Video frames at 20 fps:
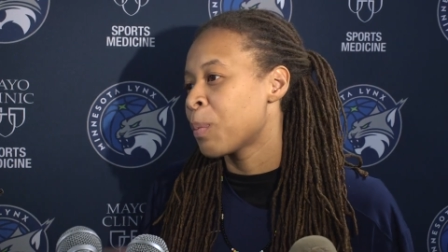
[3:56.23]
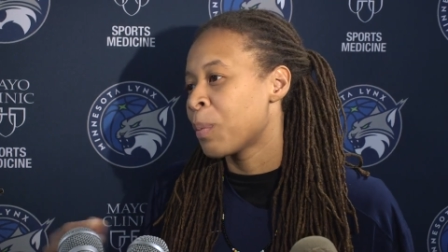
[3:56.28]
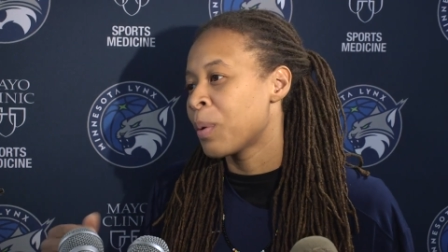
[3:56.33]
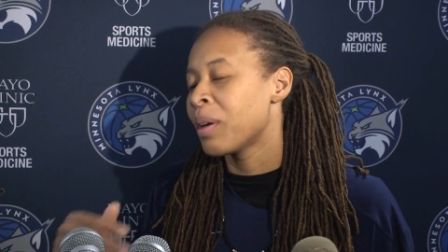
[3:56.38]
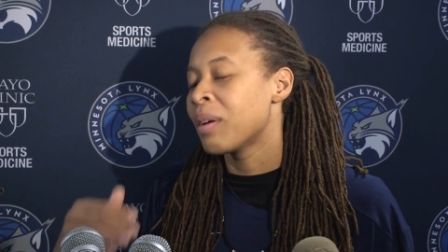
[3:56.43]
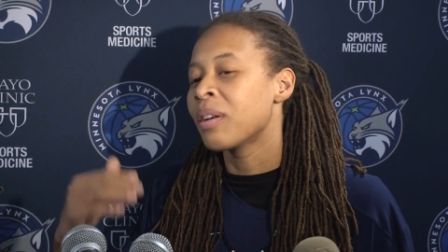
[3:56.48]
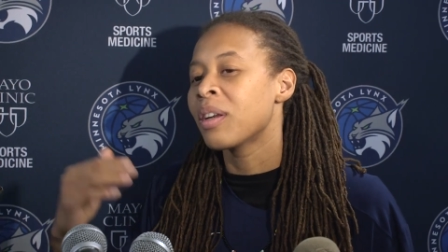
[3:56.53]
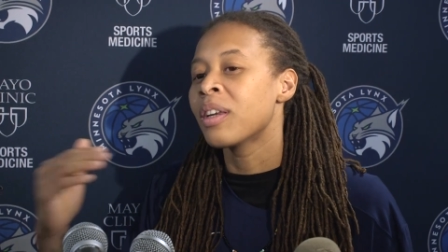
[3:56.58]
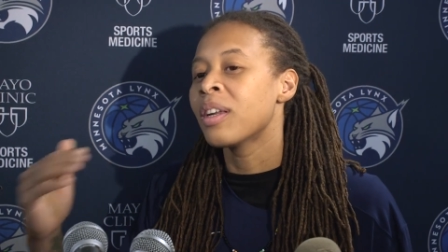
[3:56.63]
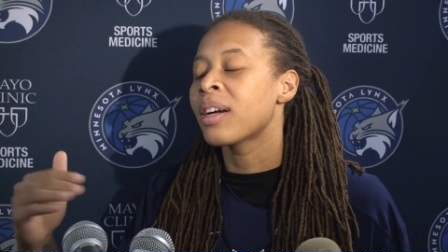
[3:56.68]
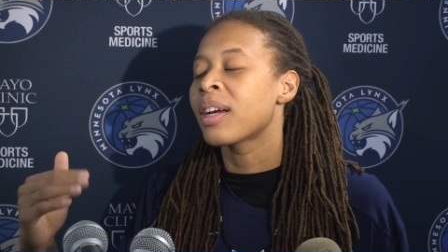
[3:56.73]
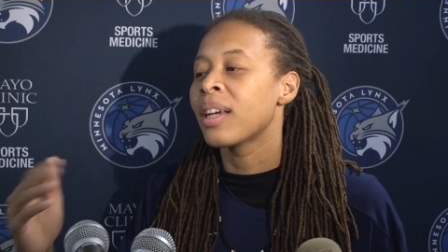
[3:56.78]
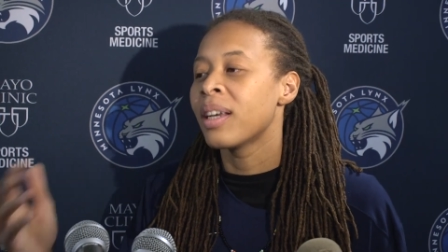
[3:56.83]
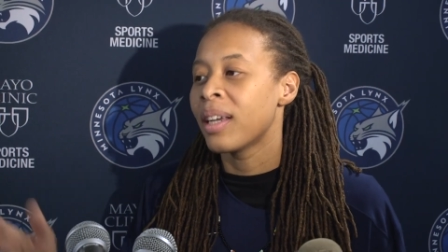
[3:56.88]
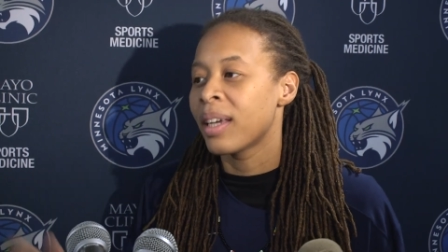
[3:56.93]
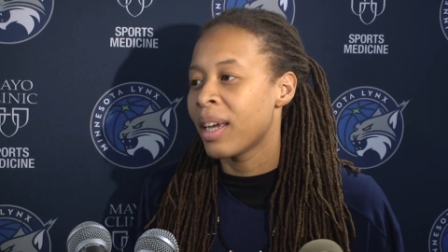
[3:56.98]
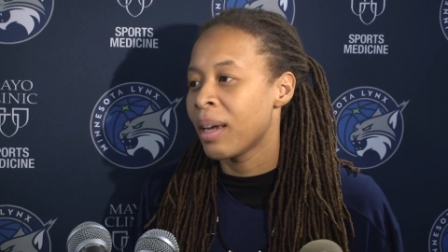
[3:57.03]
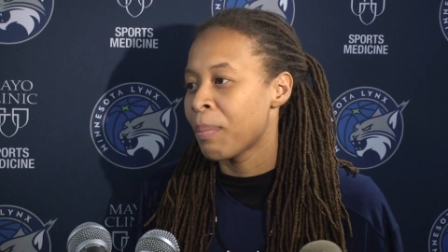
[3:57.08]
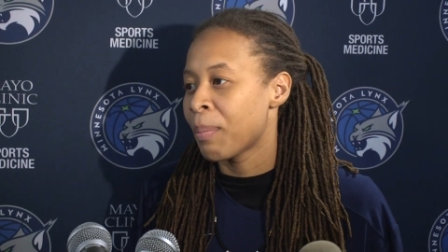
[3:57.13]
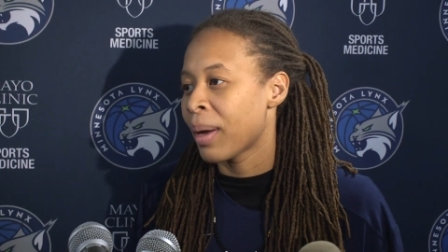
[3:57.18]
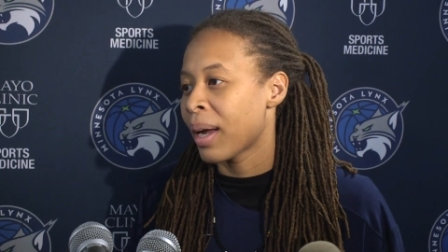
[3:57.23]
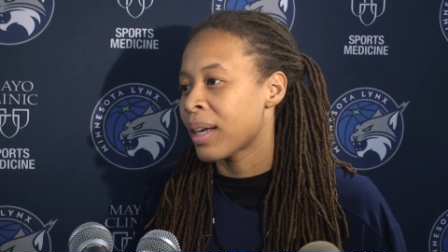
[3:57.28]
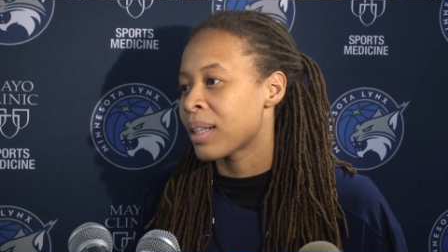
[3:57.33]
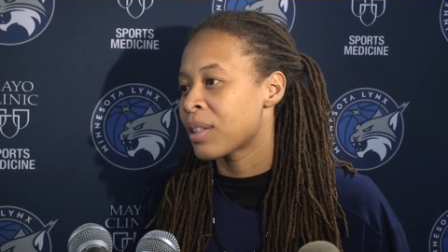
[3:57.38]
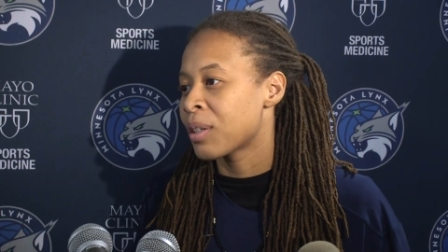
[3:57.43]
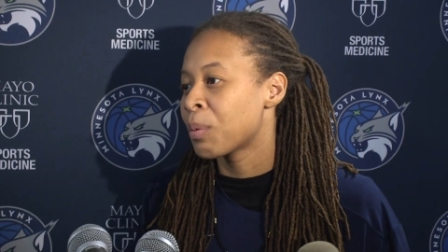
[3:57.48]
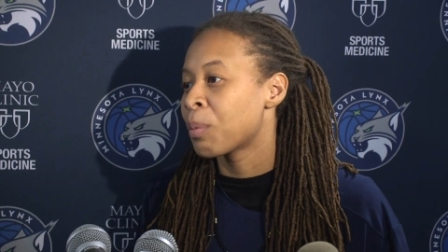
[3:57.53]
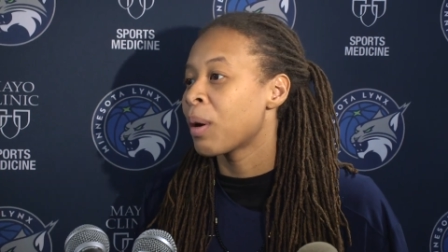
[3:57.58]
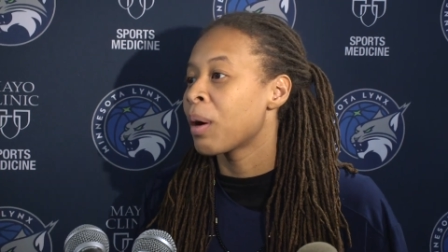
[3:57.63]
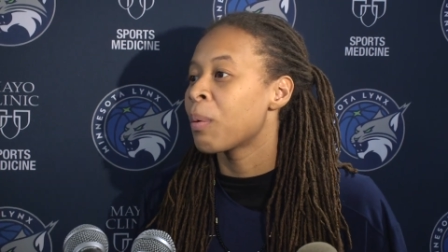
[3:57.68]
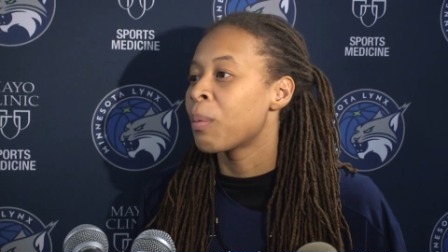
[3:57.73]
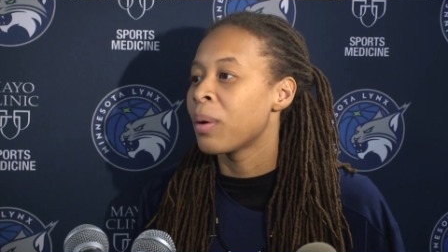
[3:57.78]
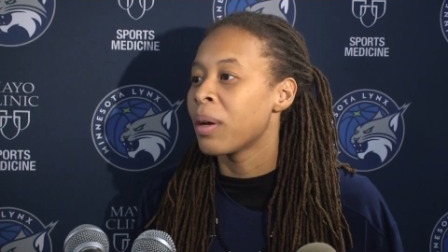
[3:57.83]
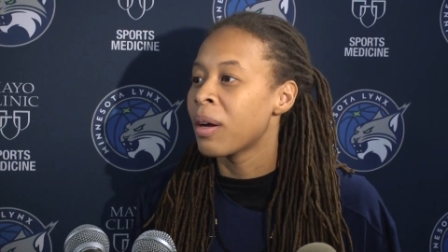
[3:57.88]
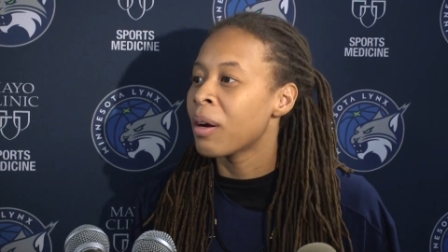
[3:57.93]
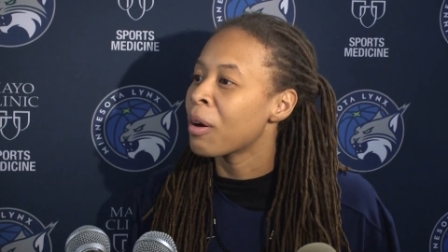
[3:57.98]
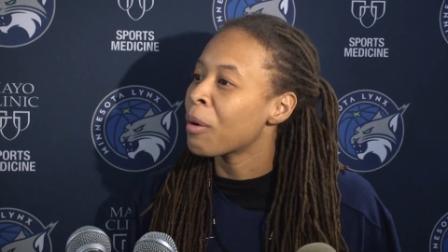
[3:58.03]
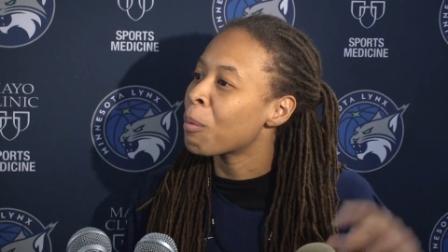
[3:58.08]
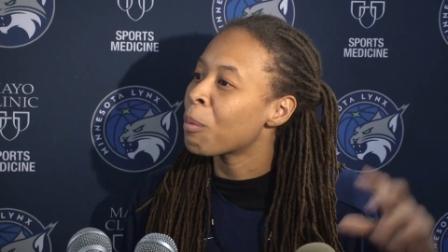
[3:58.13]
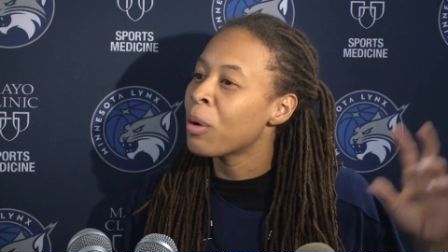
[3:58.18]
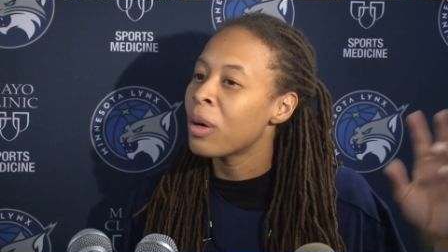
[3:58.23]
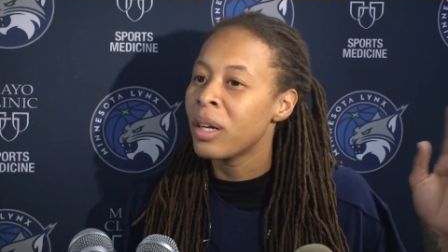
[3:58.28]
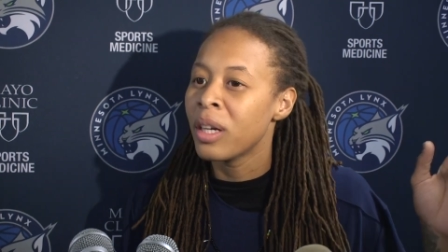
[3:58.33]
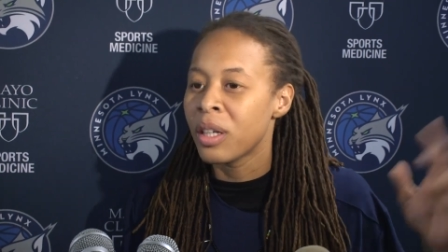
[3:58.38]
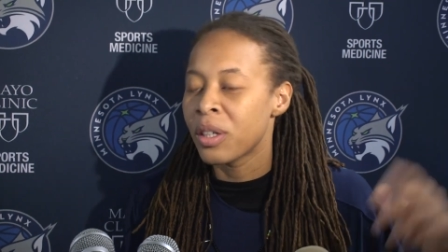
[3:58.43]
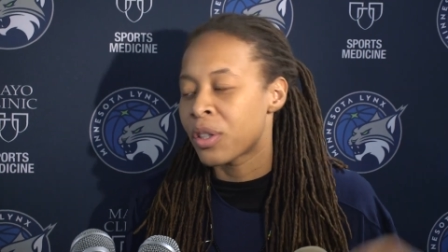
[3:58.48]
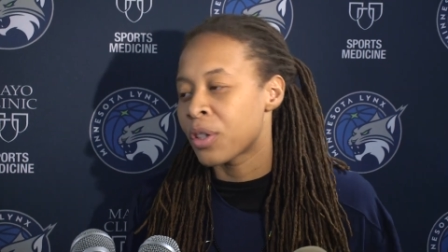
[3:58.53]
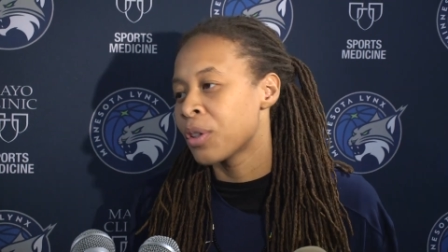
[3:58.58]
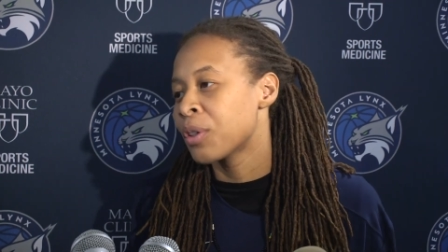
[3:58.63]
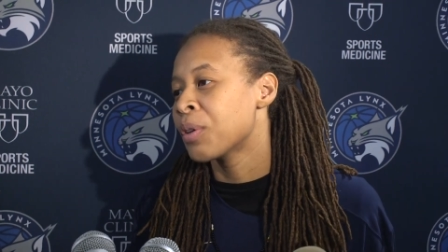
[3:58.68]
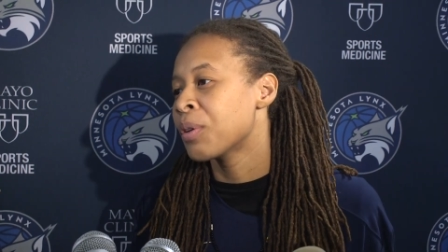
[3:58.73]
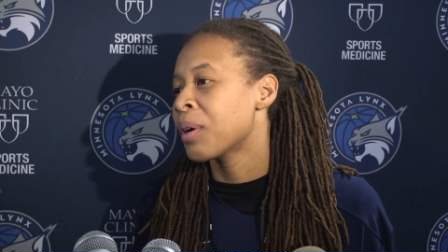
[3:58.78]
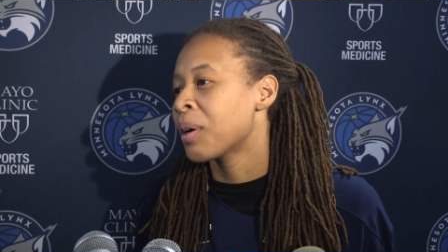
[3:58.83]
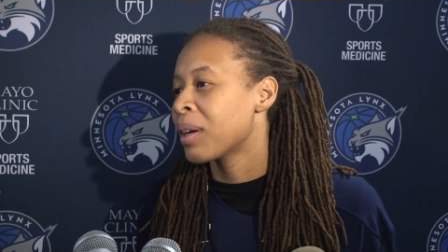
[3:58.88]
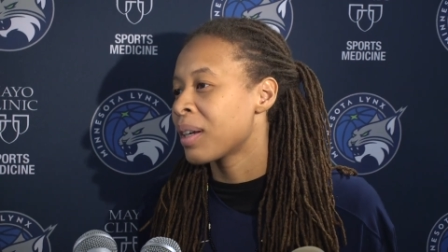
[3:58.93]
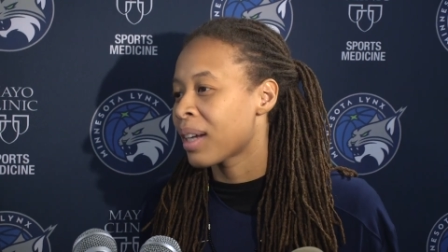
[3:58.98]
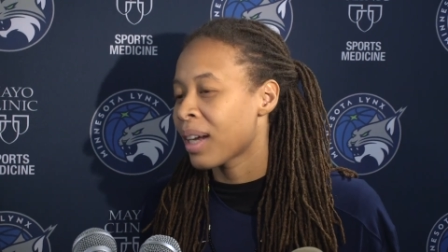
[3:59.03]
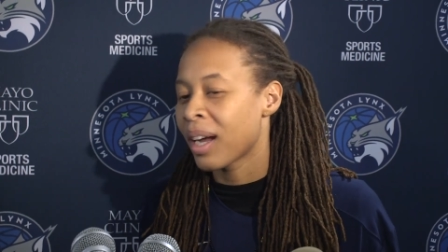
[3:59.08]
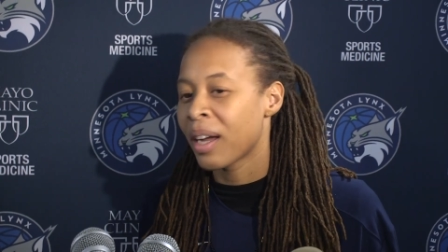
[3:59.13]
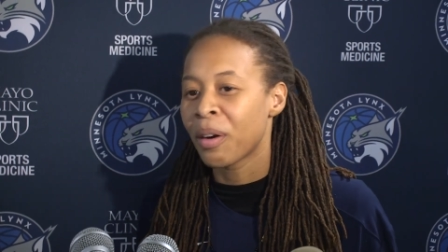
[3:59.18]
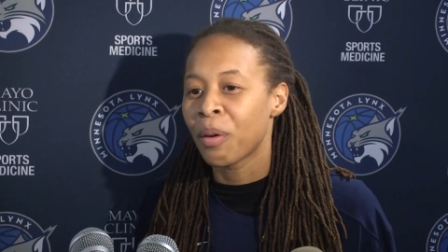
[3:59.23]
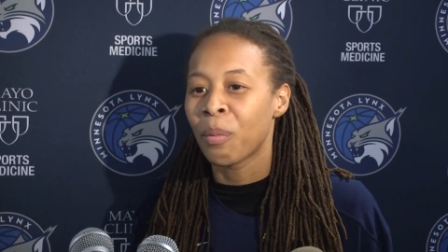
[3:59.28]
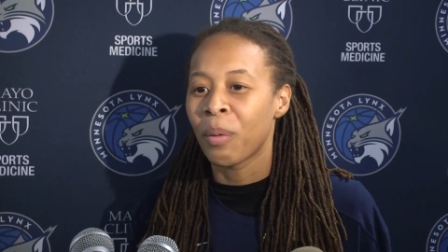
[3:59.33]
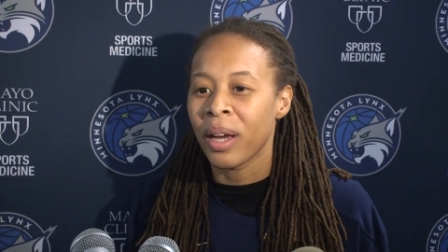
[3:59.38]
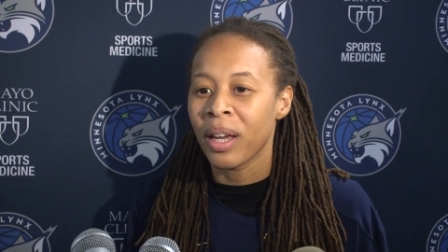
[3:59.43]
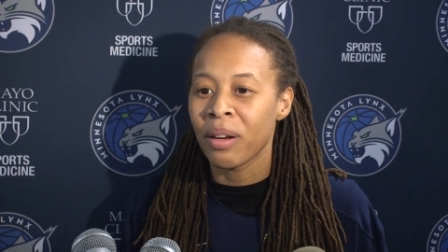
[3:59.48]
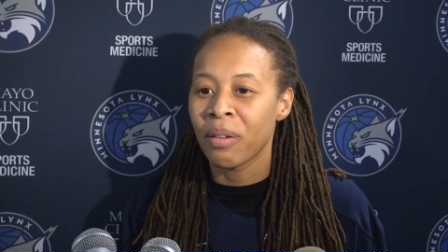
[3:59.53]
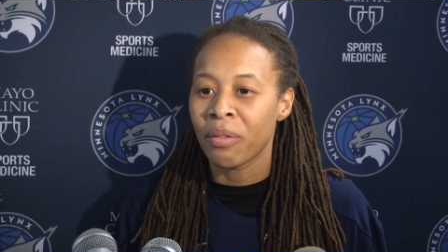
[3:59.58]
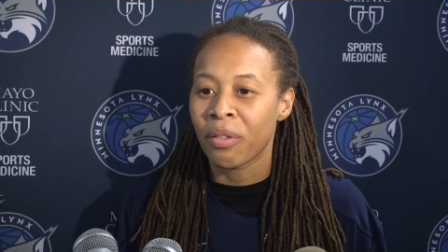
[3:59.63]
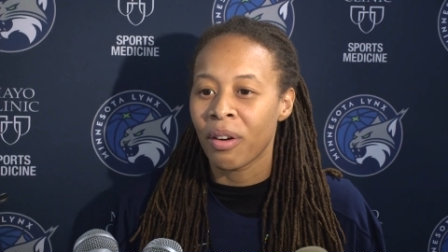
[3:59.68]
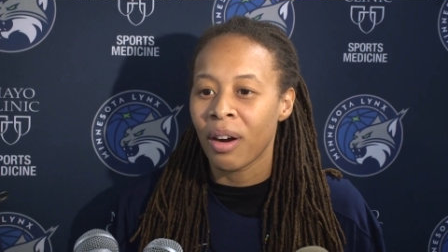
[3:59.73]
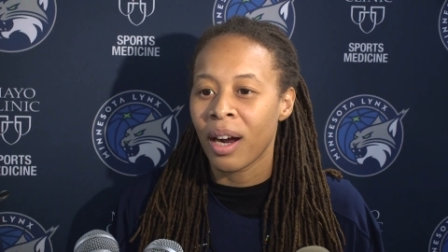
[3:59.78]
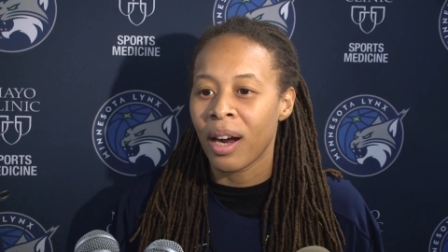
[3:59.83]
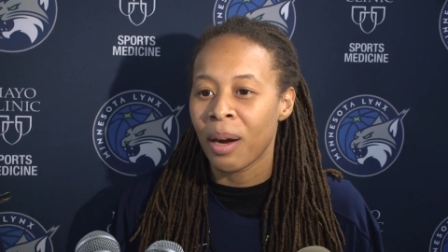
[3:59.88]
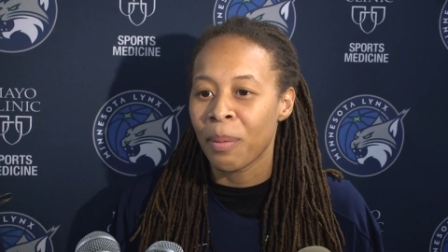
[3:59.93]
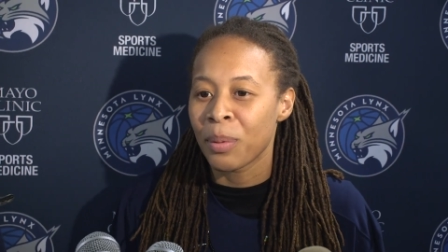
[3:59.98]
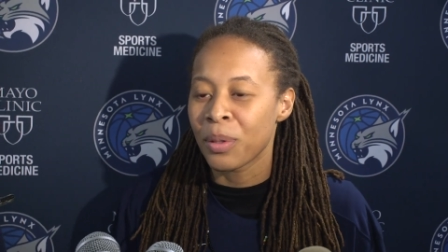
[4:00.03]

we are looking to get back to where we are one and two and kind of waiting for for our